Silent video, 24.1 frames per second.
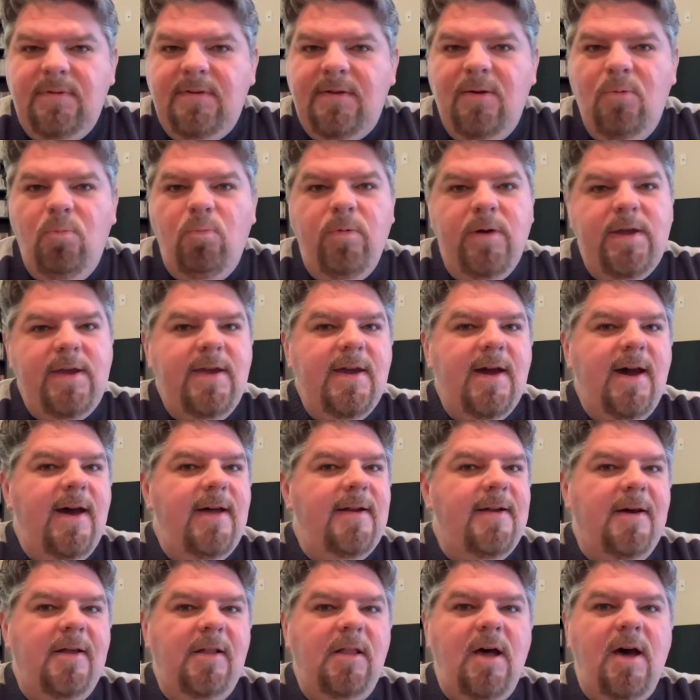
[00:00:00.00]
we
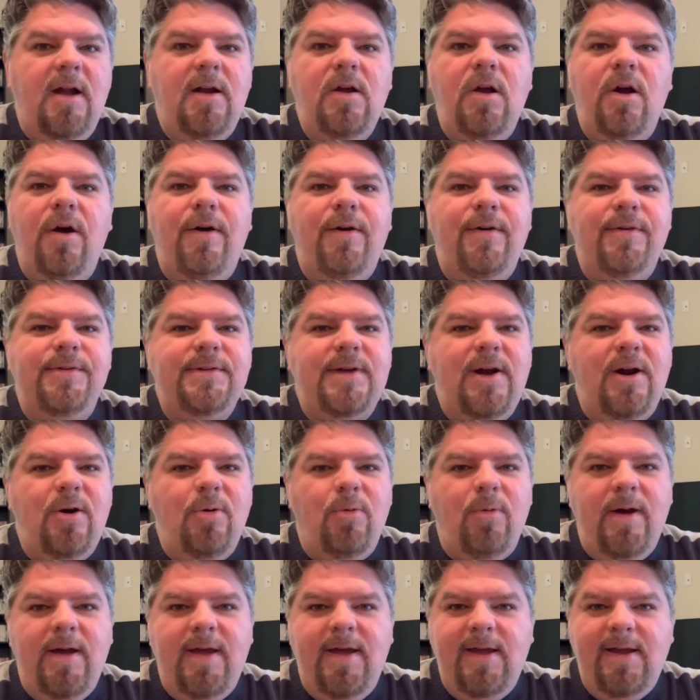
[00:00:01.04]
got a lot of calls our
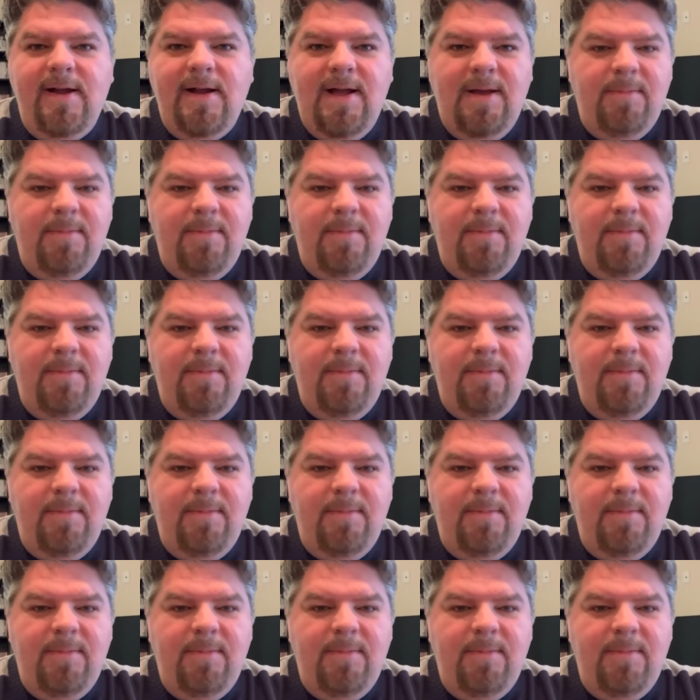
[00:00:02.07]
way.